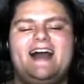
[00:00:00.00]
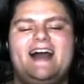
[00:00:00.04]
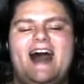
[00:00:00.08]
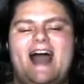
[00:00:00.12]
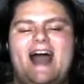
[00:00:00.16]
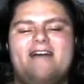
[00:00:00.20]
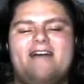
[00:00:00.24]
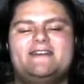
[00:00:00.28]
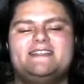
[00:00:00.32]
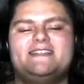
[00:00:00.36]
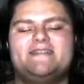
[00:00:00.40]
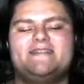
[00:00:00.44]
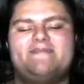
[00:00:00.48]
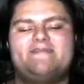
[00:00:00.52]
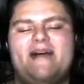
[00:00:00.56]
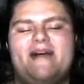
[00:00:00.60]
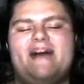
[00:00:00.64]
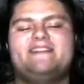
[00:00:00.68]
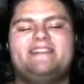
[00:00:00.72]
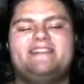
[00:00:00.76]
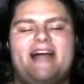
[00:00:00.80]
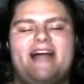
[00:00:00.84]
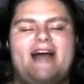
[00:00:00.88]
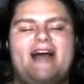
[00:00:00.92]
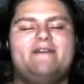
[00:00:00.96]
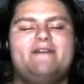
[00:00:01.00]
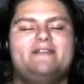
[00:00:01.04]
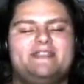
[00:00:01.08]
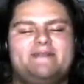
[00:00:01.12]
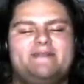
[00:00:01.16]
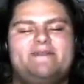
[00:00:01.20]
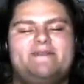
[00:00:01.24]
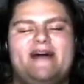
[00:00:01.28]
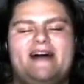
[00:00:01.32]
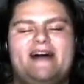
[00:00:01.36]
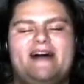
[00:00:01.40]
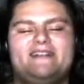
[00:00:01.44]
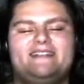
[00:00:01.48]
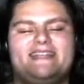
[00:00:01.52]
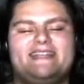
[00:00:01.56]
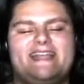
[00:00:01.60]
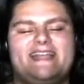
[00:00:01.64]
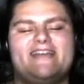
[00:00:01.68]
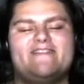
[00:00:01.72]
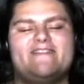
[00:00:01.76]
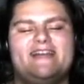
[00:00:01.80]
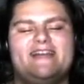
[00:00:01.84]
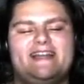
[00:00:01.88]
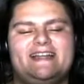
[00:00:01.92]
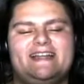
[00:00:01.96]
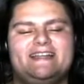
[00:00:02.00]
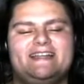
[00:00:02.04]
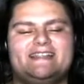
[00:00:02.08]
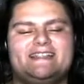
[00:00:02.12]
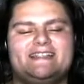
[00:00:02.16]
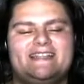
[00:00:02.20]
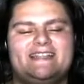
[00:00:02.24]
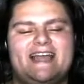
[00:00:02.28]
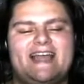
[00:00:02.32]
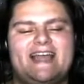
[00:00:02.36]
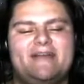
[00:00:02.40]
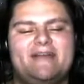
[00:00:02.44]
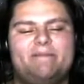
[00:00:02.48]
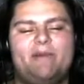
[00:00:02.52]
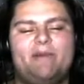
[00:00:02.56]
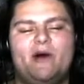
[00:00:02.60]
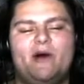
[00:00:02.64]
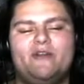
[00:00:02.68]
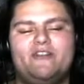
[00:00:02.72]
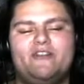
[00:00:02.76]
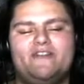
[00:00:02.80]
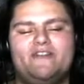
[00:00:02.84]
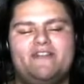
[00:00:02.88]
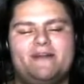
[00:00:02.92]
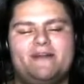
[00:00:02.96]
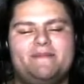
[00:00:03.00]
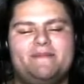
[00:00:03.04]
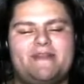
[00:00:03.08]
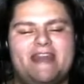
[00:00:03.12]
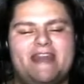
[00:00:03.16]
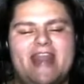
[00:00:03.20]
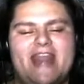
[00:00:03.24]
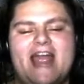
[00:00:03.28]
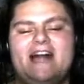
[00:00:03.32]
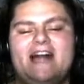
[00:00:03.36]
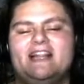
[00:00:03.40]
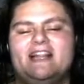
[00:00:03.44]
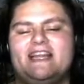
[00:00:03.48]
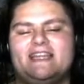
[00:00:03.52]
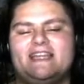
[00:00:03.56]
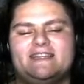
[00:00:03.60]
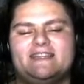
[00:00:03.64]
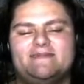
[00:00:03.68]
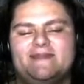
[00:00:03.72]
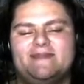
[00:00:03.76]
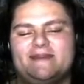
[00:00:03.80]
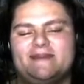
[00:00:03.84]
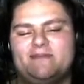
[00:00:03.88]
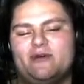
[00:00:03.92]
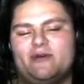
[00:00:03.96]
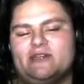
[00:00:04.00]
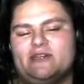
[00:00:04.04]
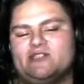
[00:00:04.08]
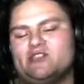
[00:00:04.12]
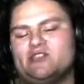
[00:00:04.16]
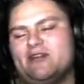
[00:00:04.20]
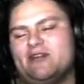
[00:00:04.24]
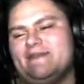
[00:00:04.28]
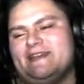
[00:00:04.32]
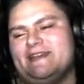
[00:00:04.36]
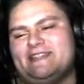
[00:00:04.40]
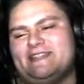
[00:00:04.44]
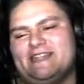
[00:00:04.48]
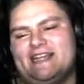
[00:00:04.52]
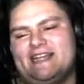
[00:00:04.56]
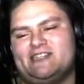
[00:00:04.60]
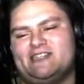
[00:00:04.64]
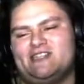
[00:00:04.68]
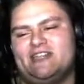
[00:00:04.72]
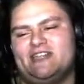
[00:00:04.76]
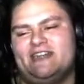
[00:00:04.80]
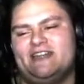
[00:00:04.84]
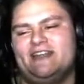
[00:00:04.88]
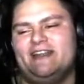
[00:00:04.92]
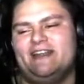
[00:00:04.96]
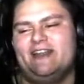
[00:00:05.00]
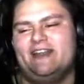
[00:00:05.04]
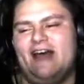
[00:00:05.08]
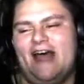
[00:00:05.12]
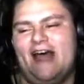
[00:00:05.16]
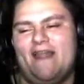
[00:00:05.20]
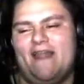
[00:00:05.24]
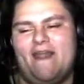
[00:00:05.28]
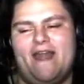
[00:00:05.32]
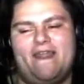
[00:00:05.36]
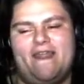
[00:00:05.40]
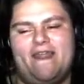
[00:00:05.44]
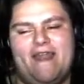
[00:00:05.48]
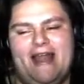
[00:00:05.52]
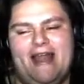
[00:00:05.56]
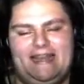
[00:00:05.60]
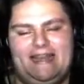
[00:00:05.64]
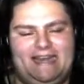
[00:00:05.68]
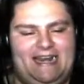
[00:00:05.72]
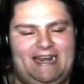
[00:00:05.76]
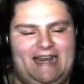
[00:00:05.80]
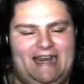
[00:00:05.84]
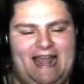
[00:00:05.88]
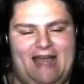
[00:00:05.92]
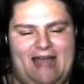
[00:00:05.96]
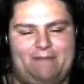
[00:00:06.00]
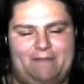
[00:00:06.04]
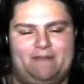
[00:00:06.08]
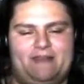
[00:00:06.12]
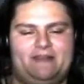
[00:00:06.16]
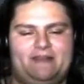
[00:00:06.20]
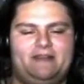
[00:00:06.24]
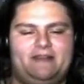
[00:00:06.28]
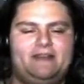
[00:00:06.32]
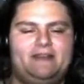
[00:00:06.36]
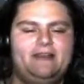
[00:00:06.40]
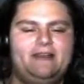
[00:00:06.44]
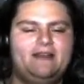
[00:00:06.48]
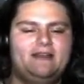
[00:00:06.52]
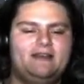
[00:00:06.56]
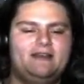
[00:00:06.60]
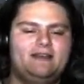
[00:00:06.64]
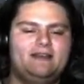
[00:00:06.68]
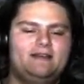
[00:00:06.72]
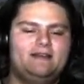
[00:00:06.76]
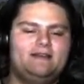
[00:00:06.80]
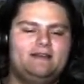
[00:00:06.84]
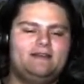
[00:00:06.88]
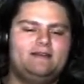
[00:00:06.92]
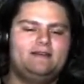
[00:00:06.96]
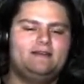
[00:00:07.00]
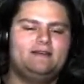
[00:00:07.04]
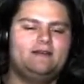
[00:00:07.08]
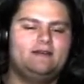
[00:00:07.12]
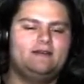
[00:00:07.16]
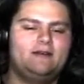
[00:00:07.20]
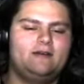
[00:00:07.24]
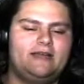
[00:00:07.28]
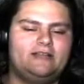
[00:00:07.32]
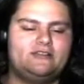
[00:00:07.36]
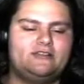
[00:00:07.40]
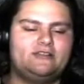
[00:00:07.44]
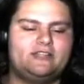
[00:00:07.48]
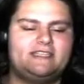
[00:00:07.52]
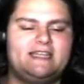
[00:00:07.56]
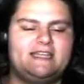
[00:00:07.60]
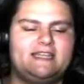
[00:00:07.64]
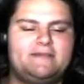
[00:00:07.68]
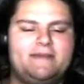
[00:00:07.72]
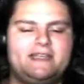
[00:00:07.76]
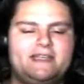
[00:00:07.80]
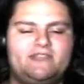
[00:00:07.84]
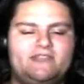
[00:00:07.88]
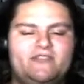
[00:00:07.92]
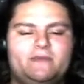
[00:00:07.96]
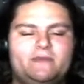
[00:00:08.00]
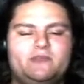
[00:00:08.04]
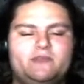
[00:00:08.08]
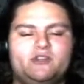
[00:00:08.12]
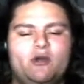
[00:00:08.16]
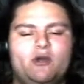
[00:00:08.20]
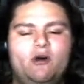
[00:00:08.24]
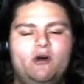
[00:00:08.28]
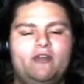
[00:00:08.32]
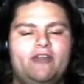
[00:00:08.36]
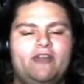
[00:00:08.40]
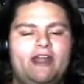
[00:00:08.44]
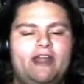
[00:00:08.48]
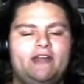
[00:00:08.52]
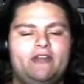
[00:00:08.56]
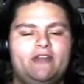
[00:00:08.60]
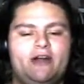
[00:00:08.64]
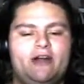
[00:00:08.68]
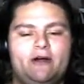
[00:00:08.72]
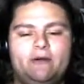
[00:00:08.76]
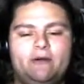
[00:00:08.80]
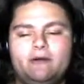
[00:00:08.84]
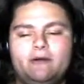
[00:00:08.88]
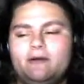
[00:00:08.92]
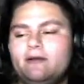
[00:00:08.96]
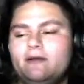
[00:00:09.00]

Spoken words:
I was about to get ready to say both of them nailing the big boy strumming section, and then that didn't happen. Interesting miss from Joel there, though.